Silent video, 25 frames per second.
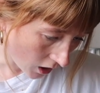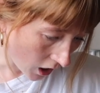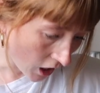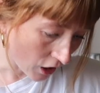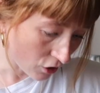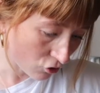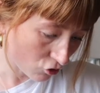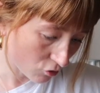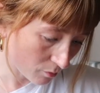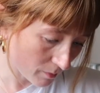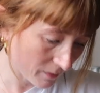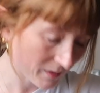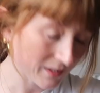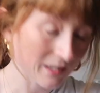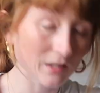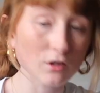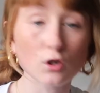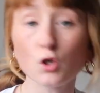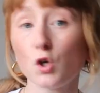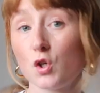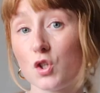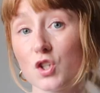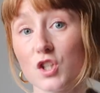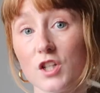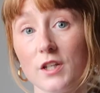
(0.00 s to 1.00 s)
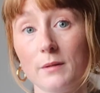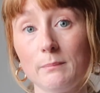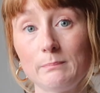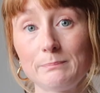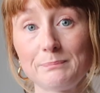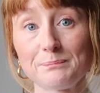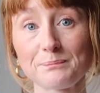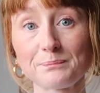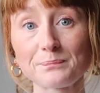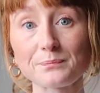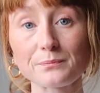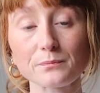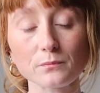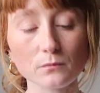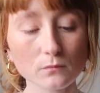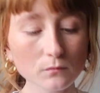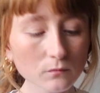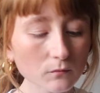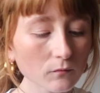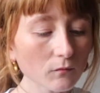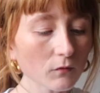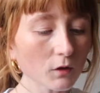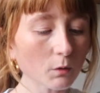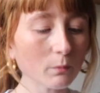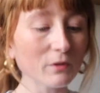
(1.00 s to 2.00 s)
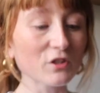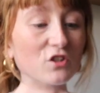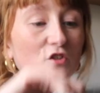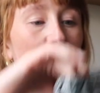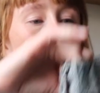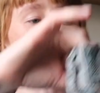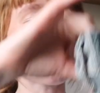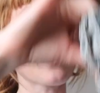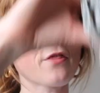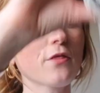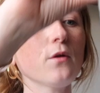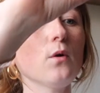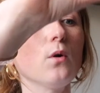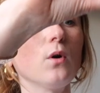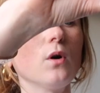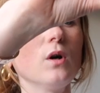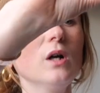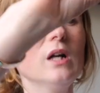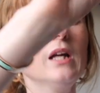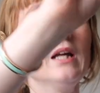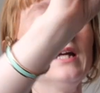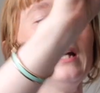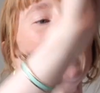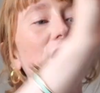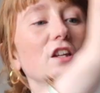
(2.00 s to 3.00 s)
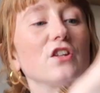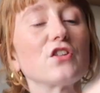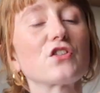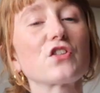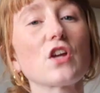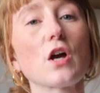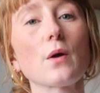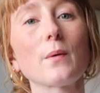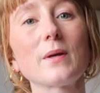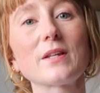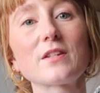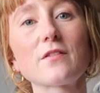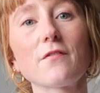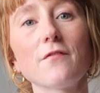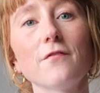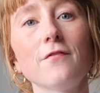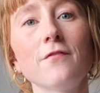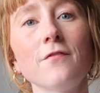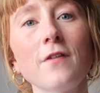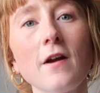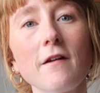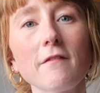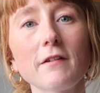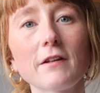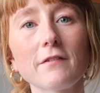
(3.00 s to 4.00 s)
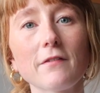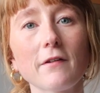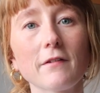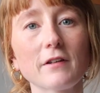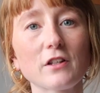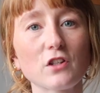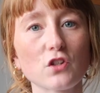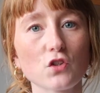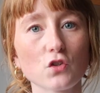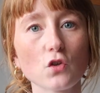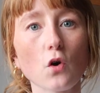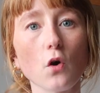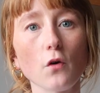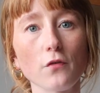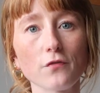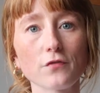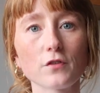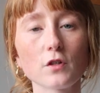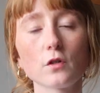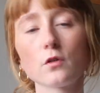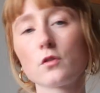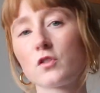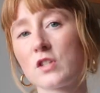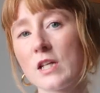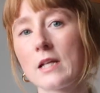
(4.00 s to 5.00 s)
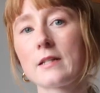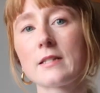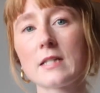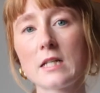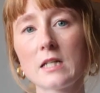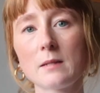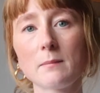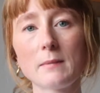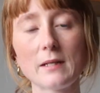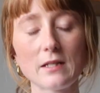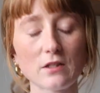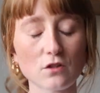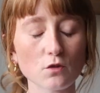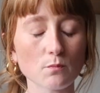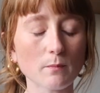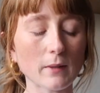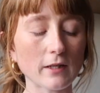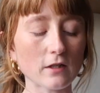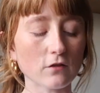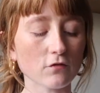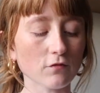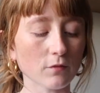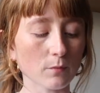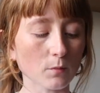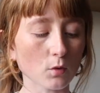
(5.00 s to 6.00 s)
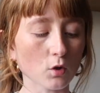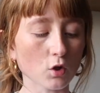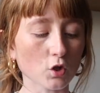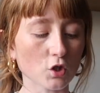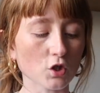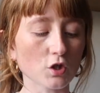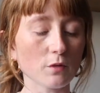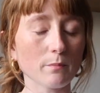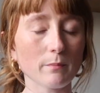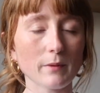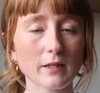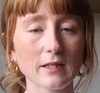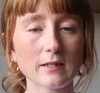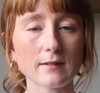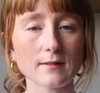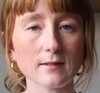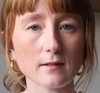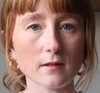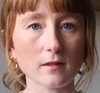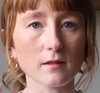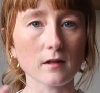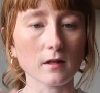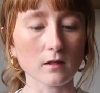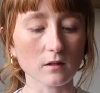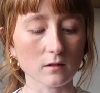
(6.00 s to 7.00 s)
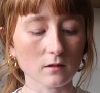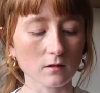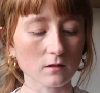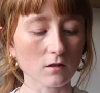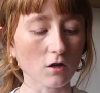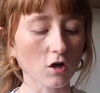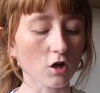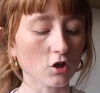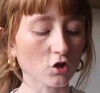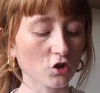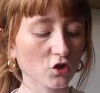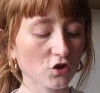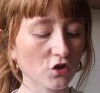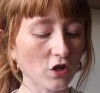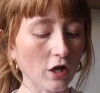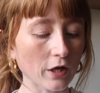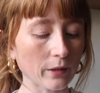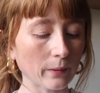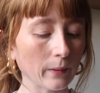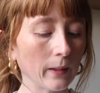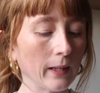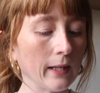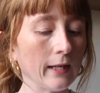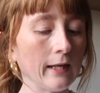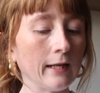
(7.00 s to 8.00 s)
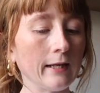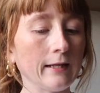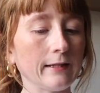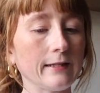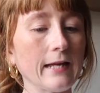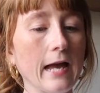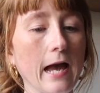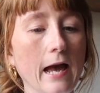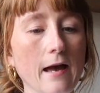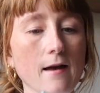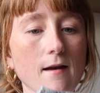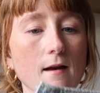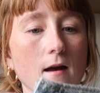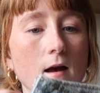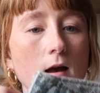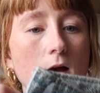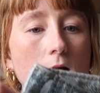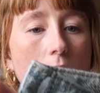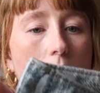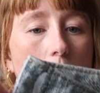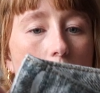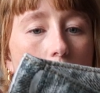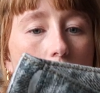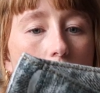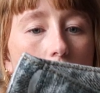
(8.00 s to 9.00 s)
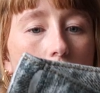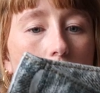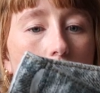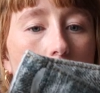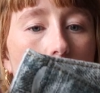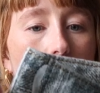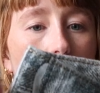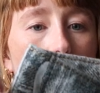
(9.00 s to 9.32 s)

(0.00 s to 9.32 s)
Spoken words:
100% cotton, which is what I thought. So it's a very, very soft, denim is made from cotton, but it's a thicker starch. So yeah,